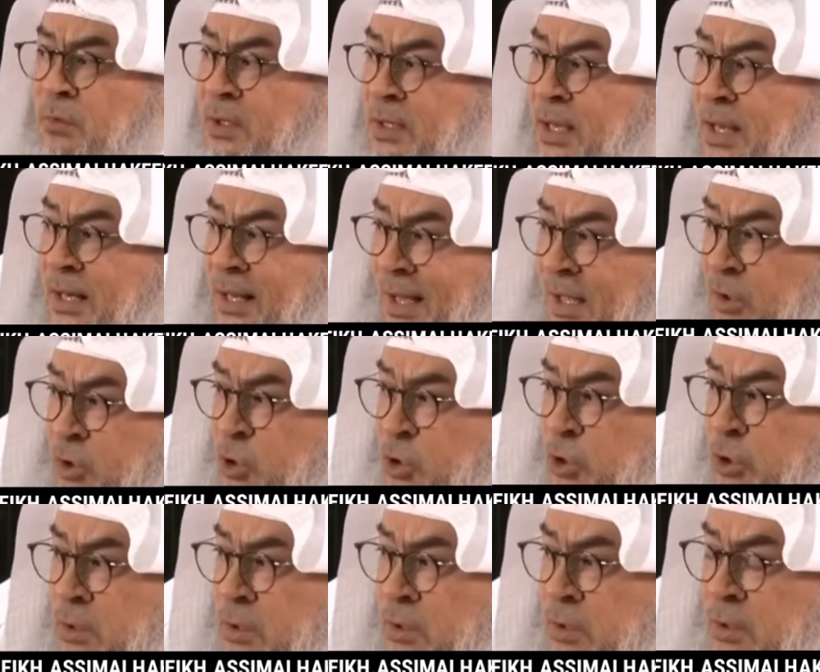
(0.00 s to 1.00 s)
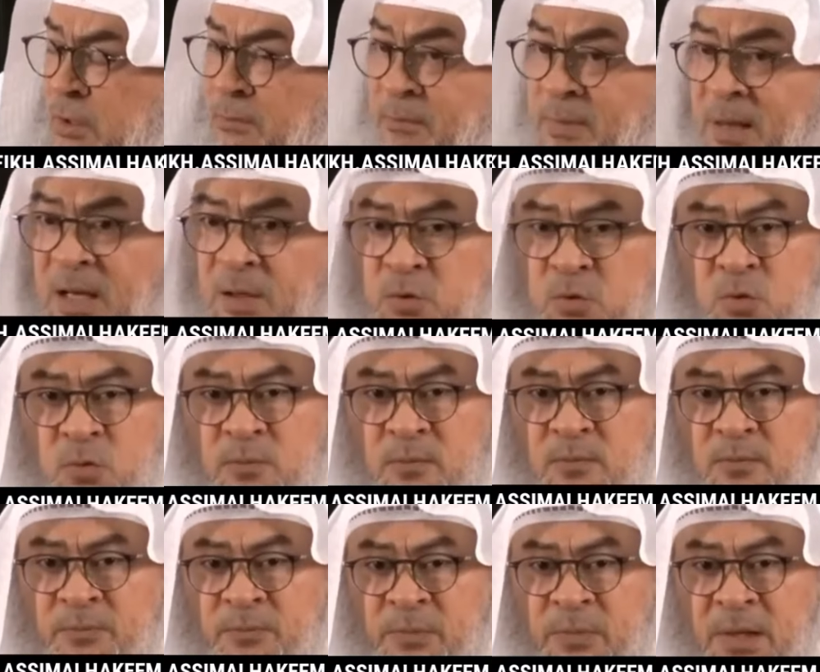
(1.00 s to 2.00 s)
over Al Arsh,
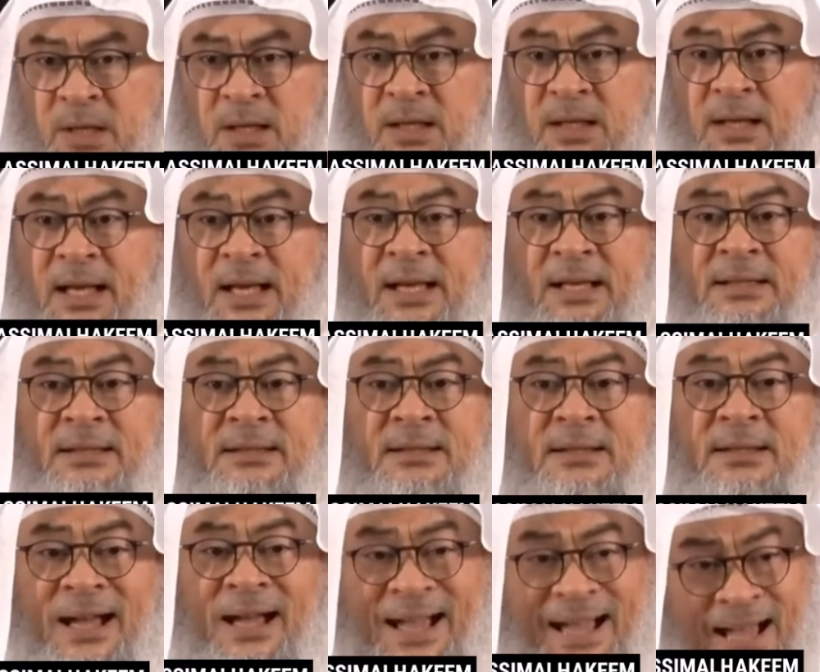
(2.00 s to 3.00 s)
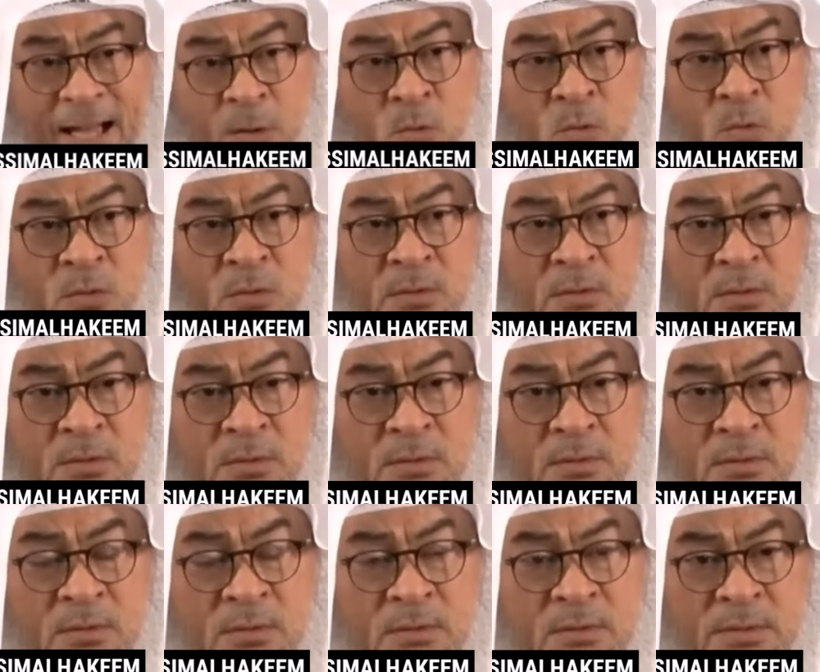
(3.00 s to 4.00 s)
ma'lum. And the how
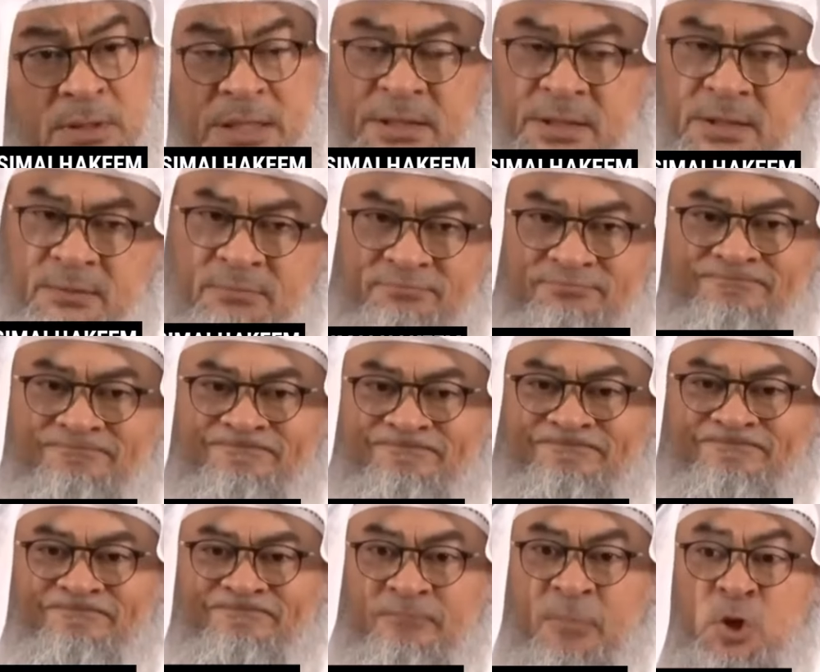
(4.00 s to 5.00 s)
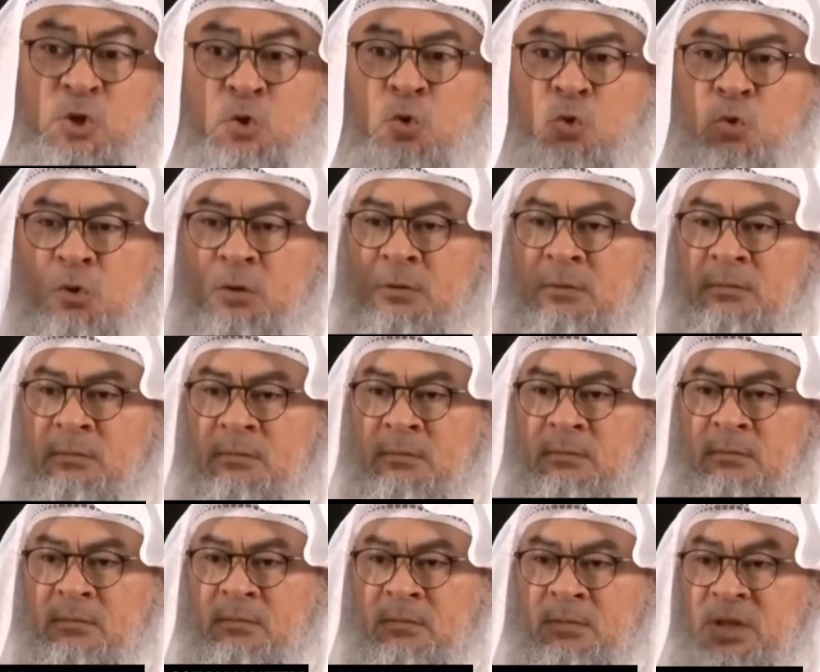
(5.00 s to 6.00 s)
is majhul.
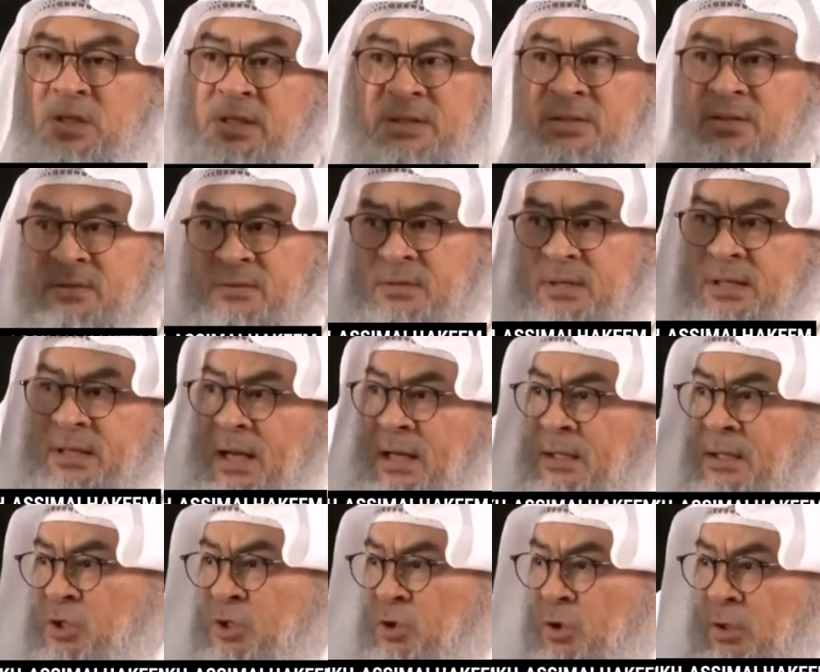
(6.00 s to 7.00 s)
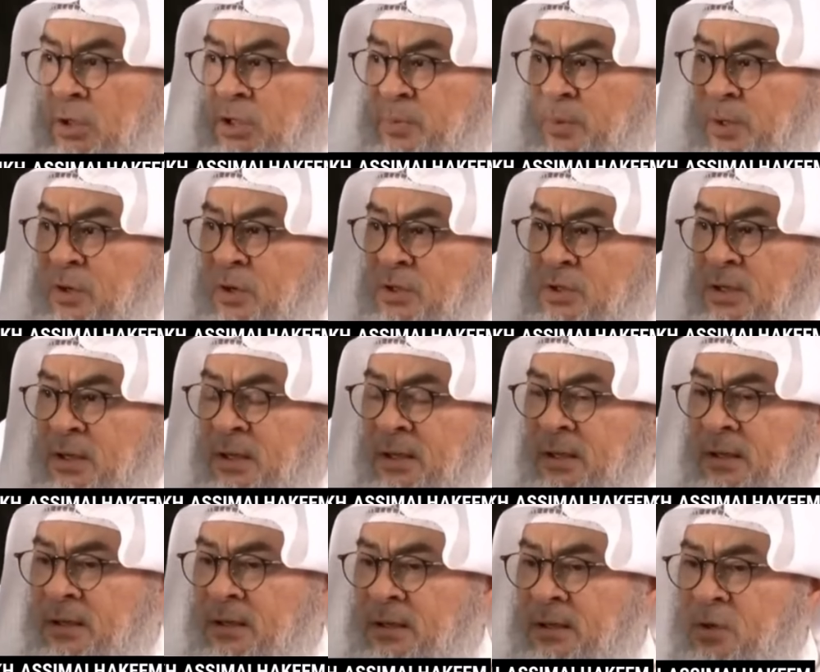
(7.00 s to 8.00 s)
This is in Allah's knowledge because
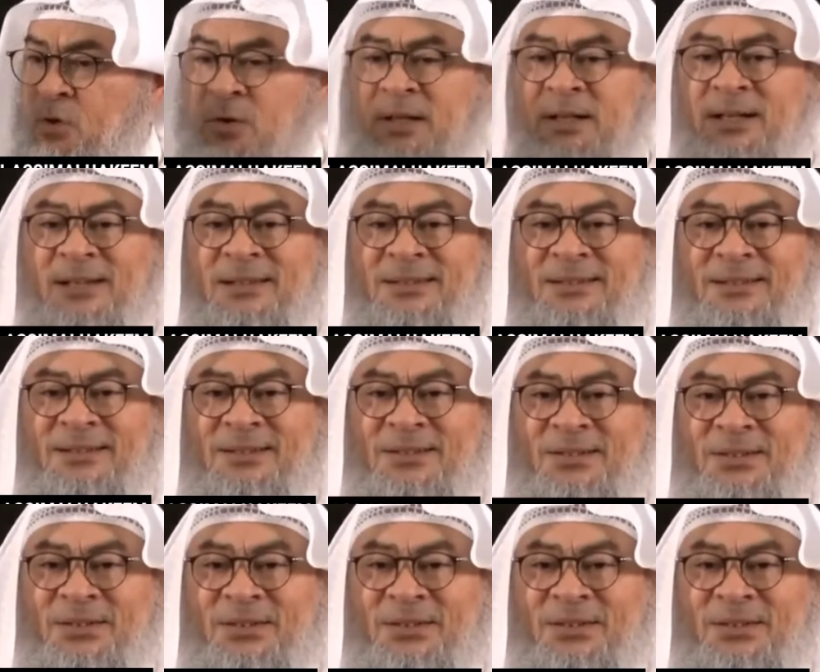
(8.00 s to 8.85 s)
you cannot